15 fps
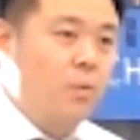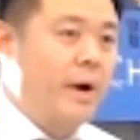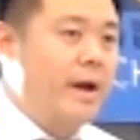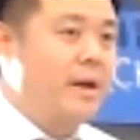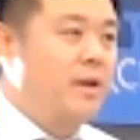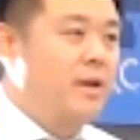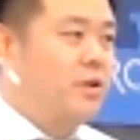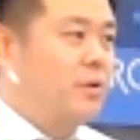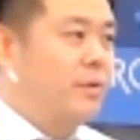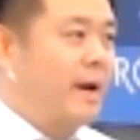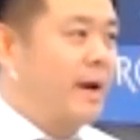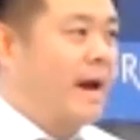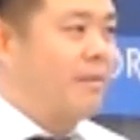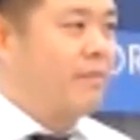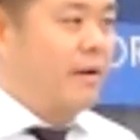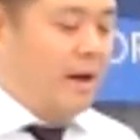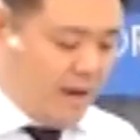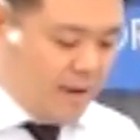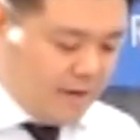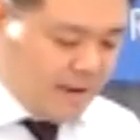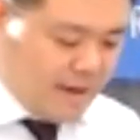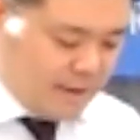when you have
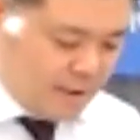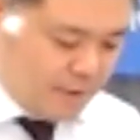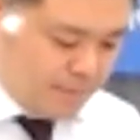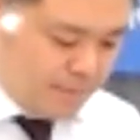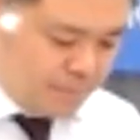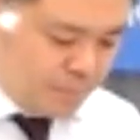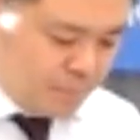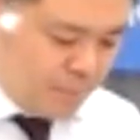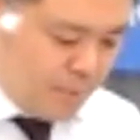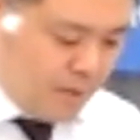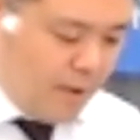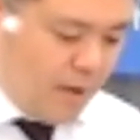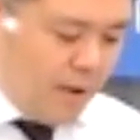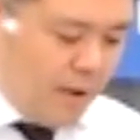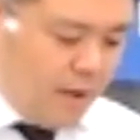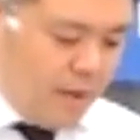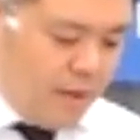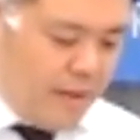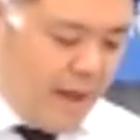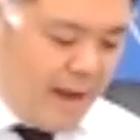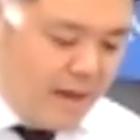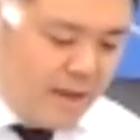a lot."
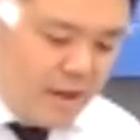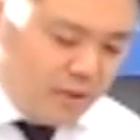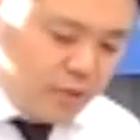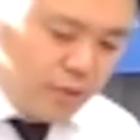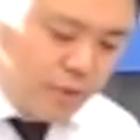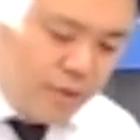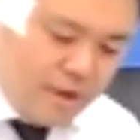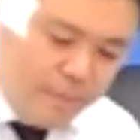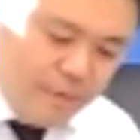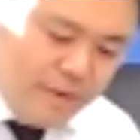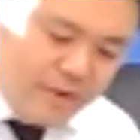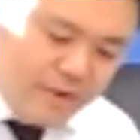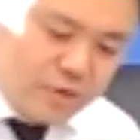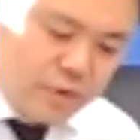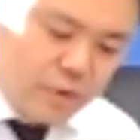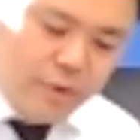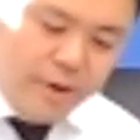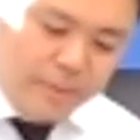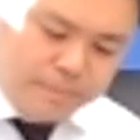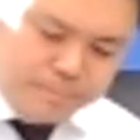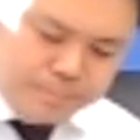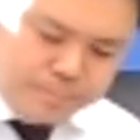Then he told them this
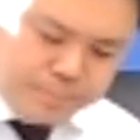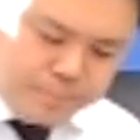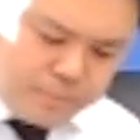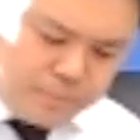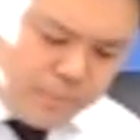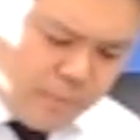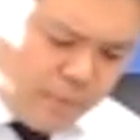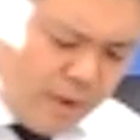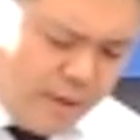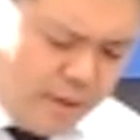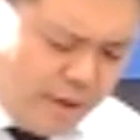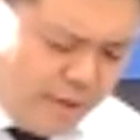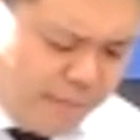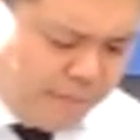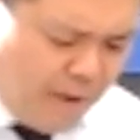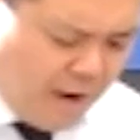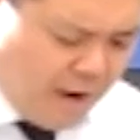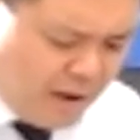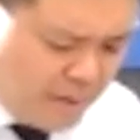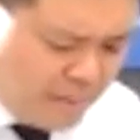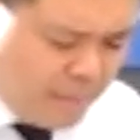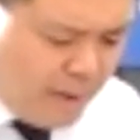story. "The
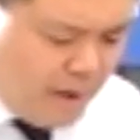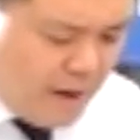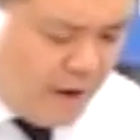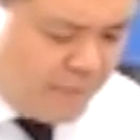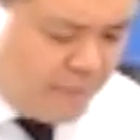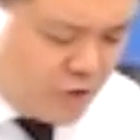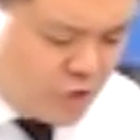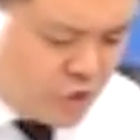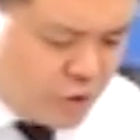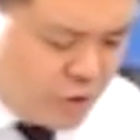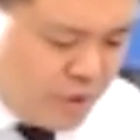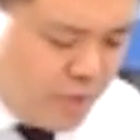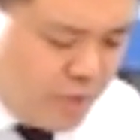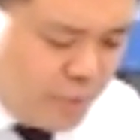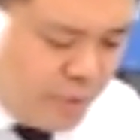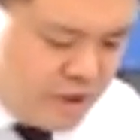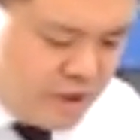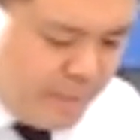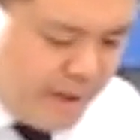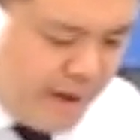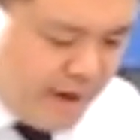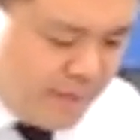farm of a certain
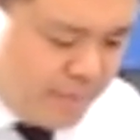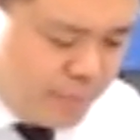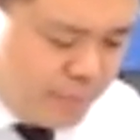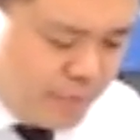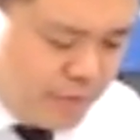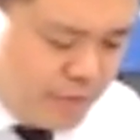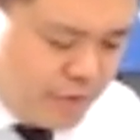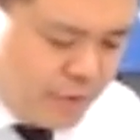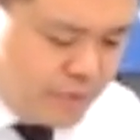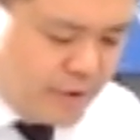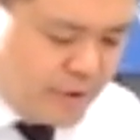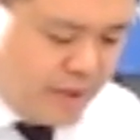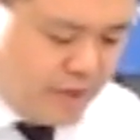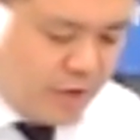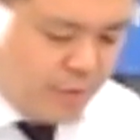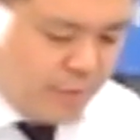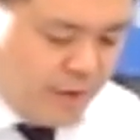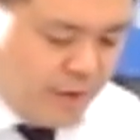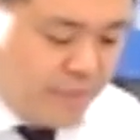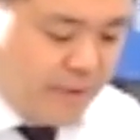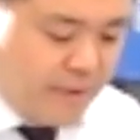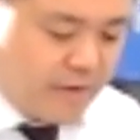rich man produced a
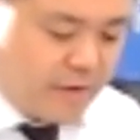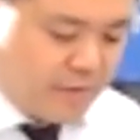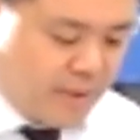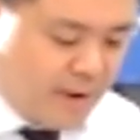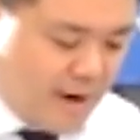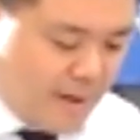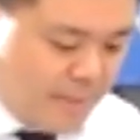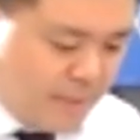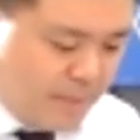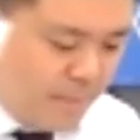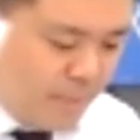terrific crop.